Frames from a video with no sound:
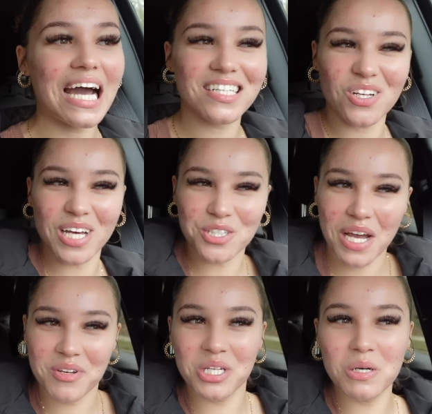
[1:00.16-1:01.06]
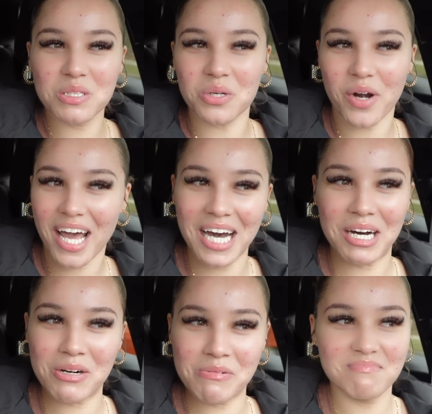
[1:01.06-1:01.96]
I just don't like driving dudes
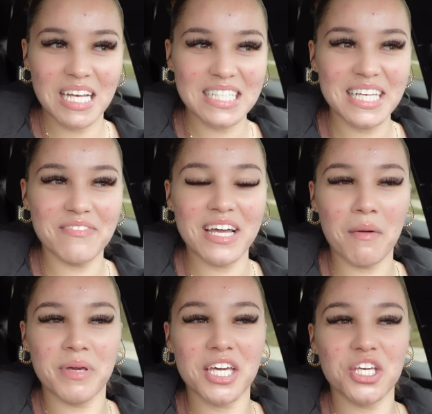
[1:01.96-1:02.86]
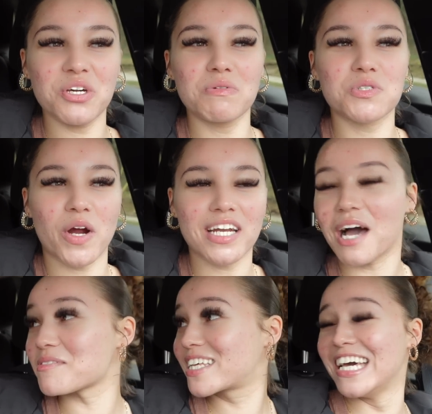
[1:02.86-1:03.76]
around. Well, it's giving I'm being used right now.
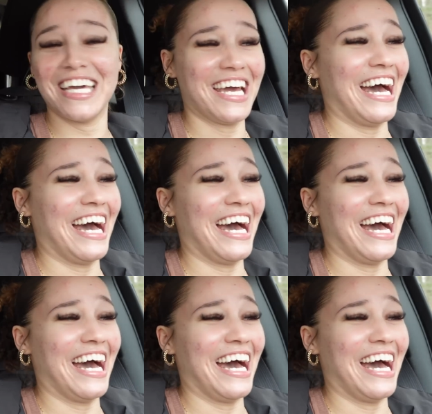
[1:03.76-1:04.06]
I'm just kidding. Okay.